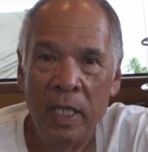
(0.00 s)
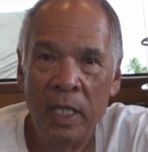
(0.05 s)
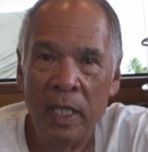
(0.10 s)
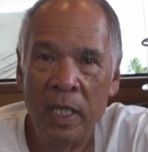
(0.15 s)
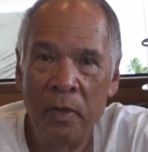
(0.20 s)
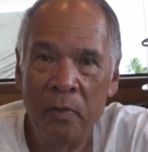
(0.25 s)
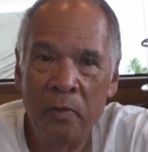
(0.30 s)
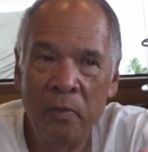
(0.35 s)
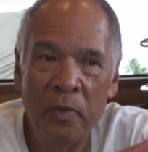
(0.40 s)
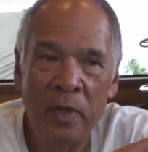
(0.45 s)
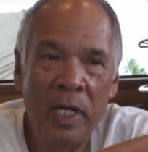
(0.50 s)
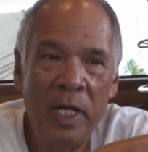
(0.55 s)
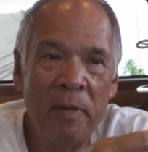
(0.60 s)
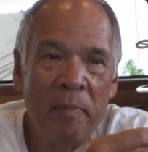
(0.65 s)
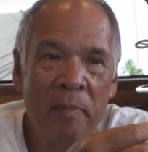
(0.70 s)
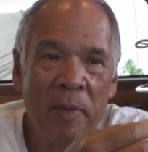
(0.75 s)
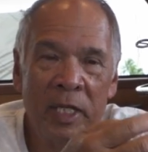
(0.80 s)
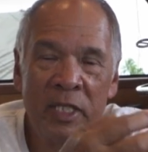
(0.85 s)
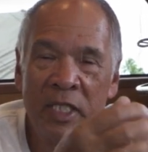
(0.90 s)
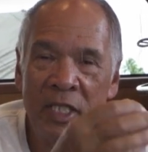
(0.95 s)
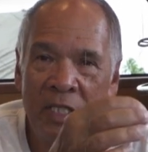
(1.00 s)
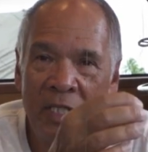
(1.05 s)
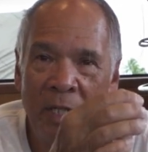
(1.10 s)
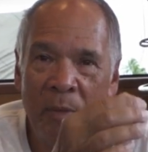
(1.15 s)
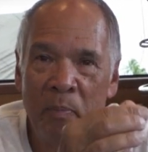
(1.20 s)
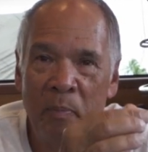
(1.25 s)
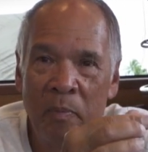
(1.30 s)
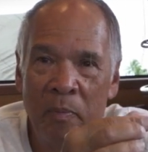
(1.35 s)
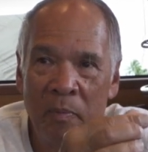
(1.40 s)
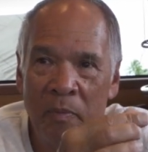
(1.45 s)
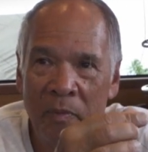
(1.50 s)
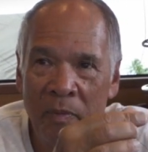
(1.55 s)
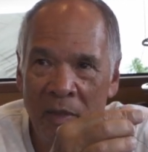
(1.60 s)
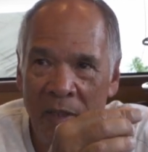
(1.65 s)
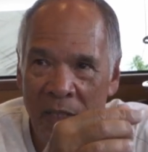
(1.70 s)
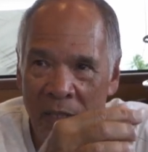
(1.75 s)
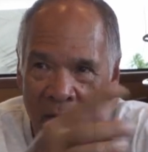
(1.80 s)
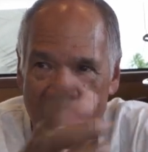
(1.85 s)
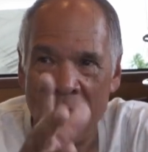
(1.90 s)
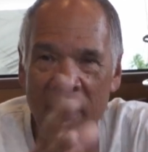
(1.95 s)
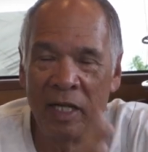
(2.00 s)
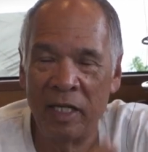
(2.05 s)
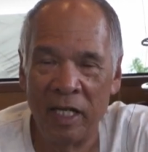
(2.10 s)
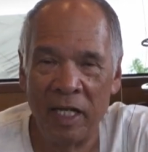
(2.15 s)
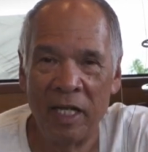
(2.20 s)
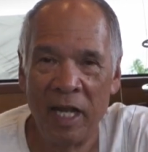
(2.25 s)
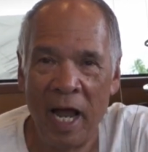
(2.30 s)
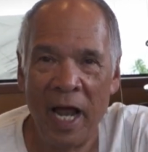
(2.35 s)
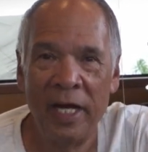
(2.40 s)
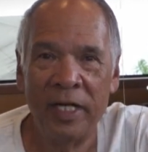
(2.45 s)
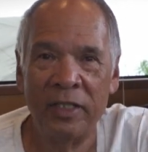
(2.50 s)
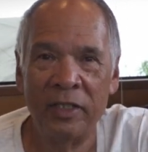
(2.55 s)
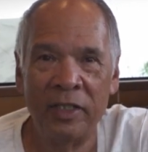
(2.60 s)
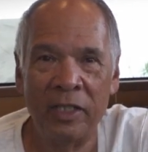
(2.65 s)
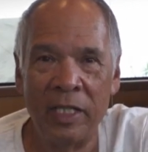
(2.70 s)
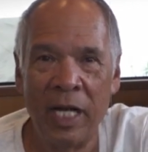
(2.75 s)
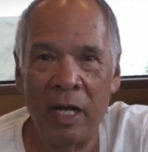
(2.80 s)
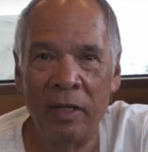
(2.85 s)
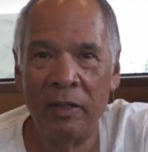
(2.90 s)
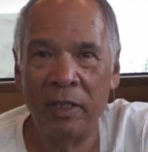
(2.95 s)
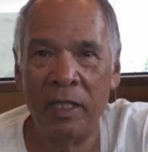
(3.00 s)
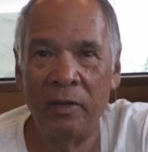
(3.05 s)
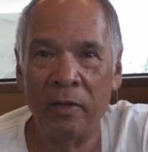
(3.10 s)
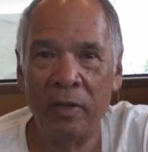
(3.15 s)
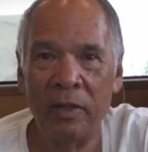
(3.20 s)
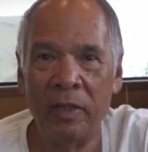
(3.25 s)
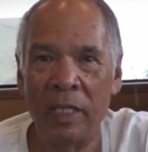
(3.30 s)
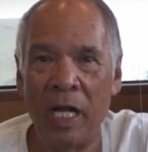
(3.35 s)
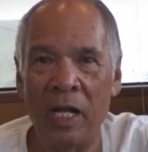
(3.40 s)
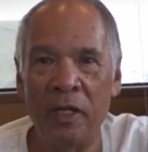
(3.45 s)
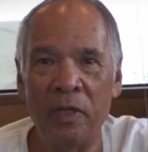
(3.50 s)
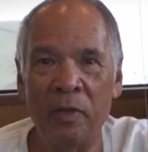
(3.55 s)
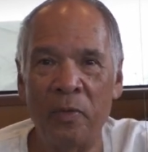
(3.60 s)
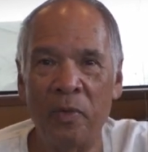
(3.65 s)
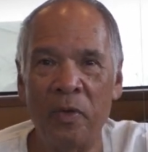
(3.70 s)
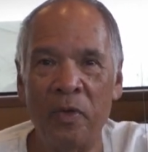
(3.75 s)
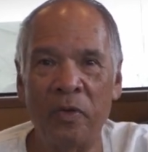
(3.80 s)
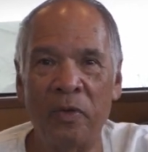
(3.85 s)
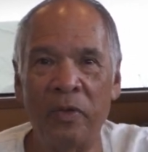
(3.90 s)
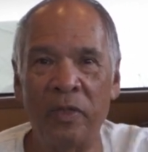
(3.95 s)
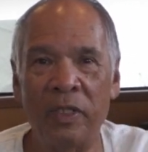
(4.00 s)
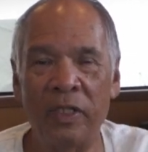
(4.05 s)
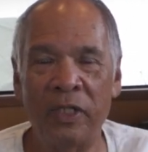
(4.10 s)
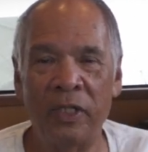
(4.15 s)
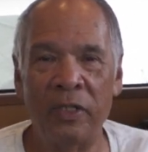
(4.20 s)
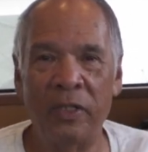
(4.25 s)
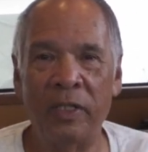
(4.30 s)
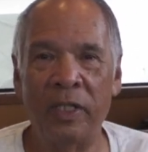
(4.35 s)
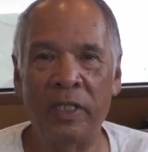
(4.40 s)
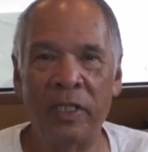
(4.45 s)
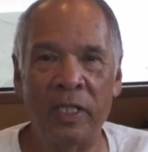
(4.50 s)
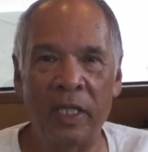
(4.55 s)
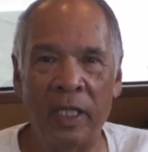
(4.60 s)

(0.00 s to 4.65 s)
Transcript: it really messes up a lot of the lines down the down the road. So it's